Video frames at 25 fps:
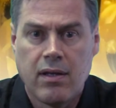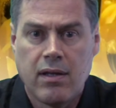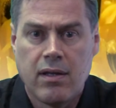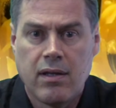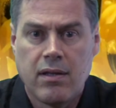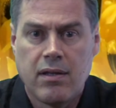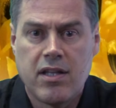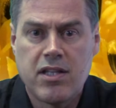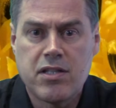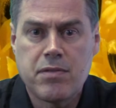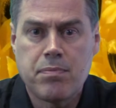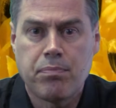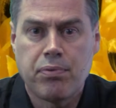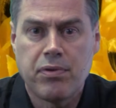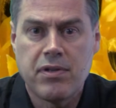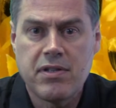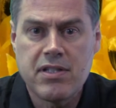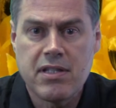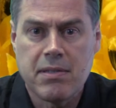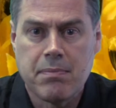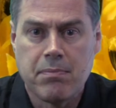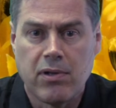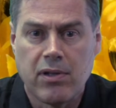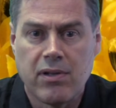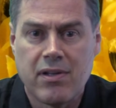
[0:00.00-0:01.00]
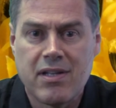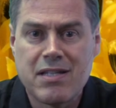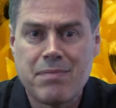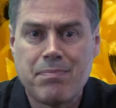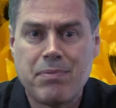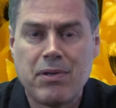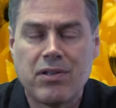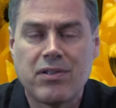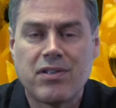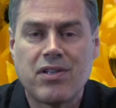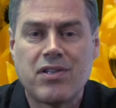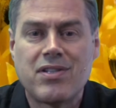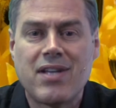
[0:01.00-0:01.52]
This principle is
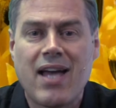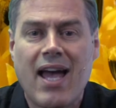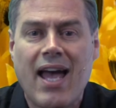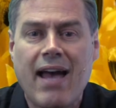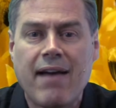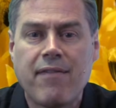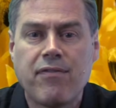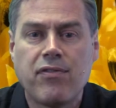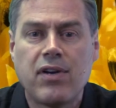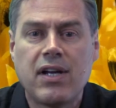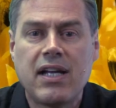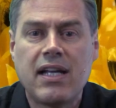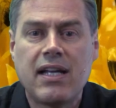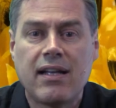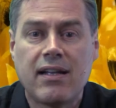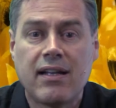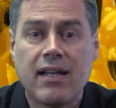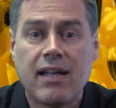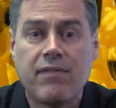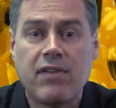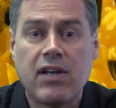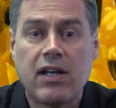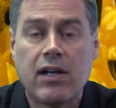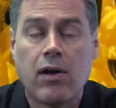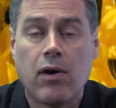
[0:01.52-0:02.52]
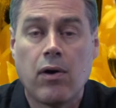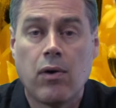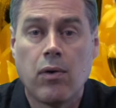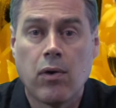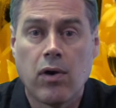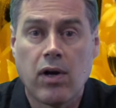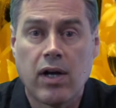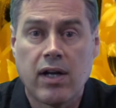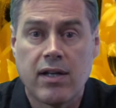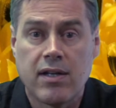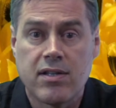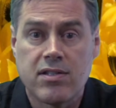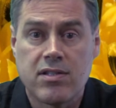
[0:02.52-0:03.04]
built into every living
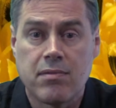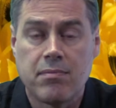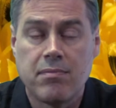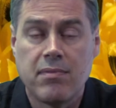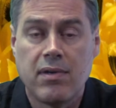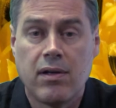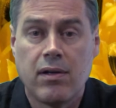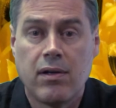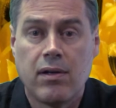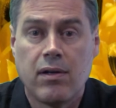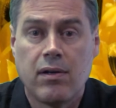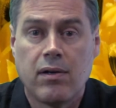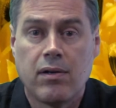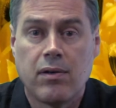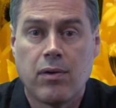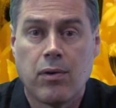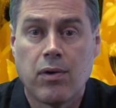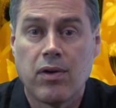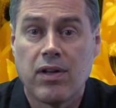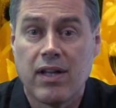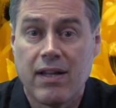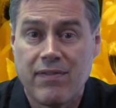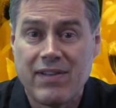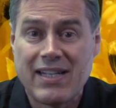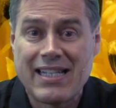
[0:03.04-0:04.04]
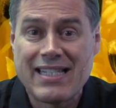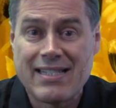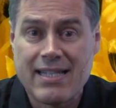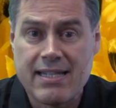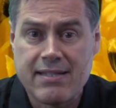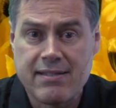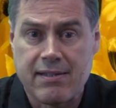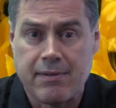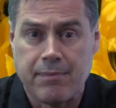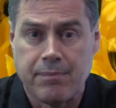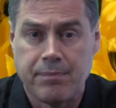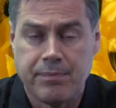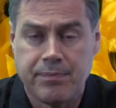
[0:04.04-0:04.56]
organism or living
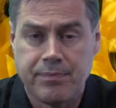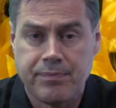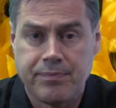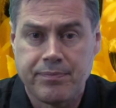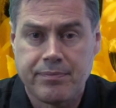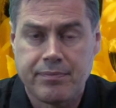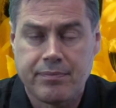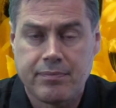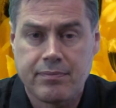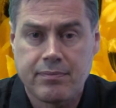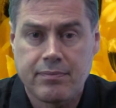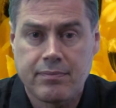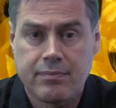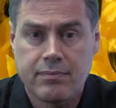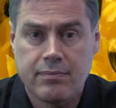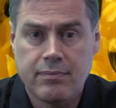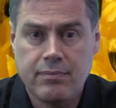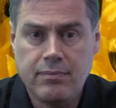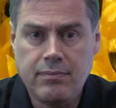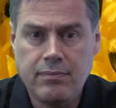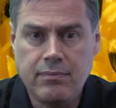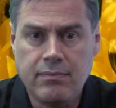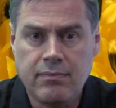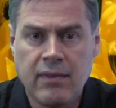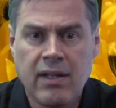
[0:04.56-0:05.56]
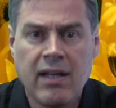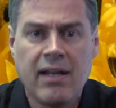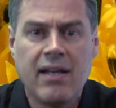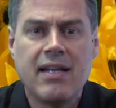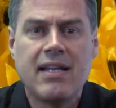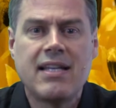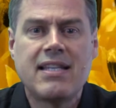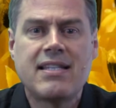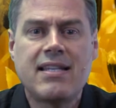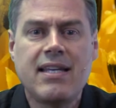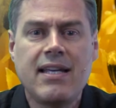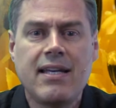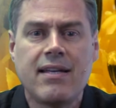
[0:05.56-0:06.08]
system.
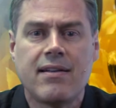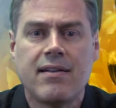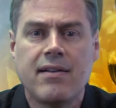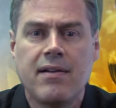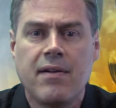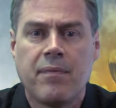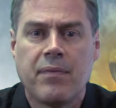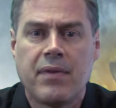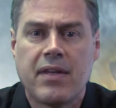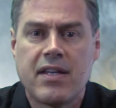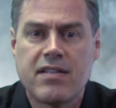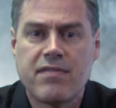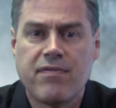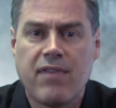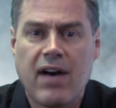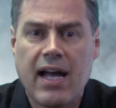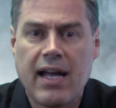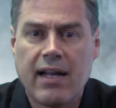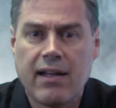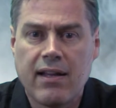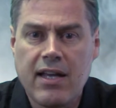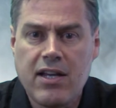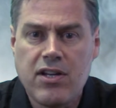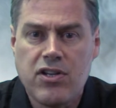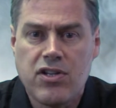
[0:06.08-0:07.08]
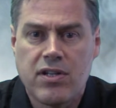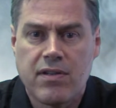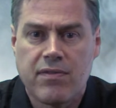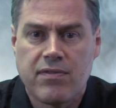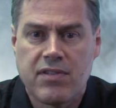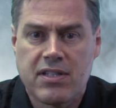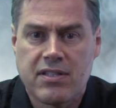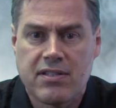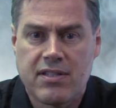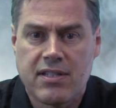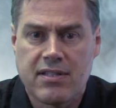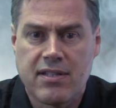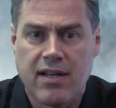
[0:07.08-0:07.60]
Sin is violation of
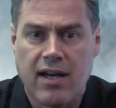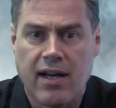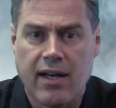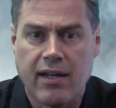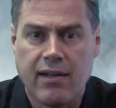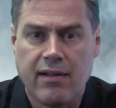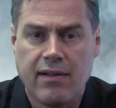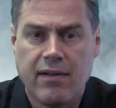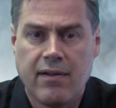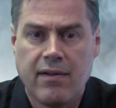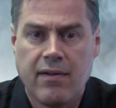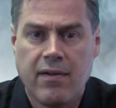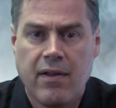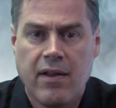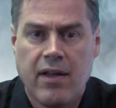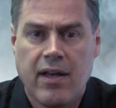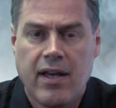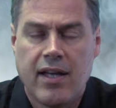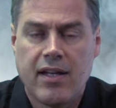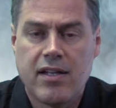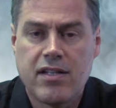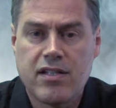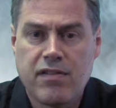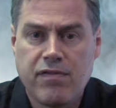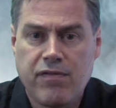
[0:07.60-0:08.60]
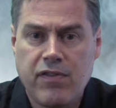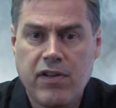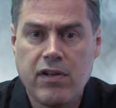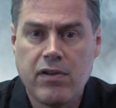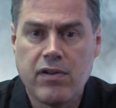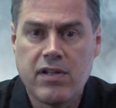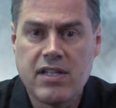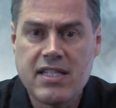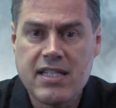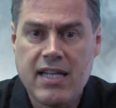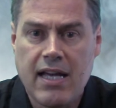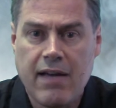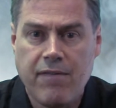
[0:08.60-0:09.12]
this design. It is fear
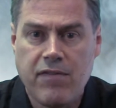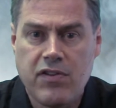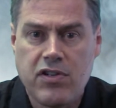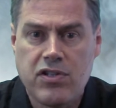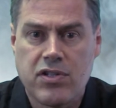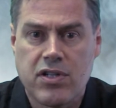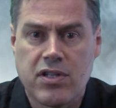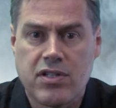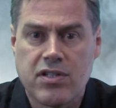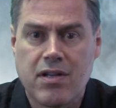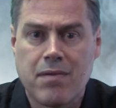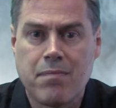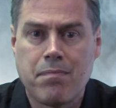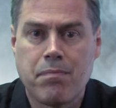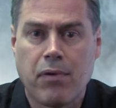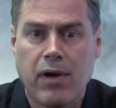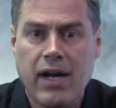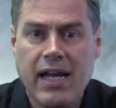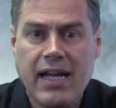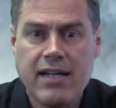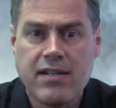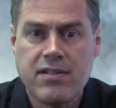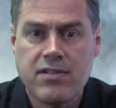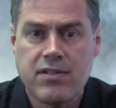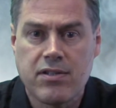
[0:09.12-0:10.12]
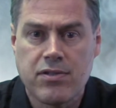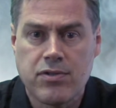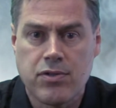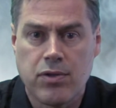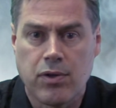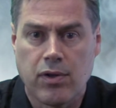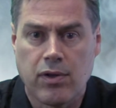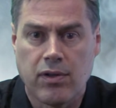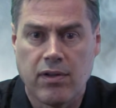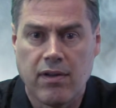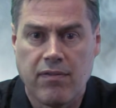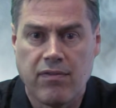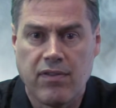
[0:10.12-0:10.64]
and selfishness and breaks the
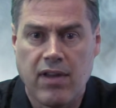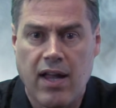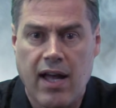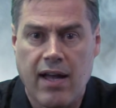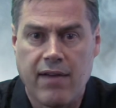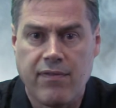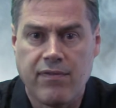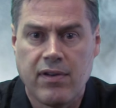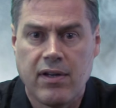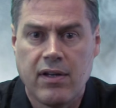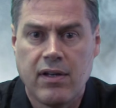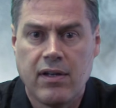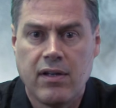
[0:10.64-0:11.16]
circle of life,